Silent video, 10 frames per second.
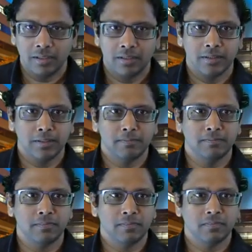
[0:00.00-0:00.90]
uh,
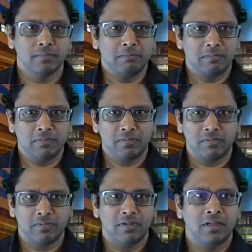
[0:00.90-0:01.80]

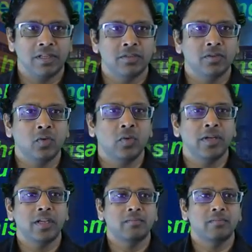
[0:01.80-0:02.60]
lets you query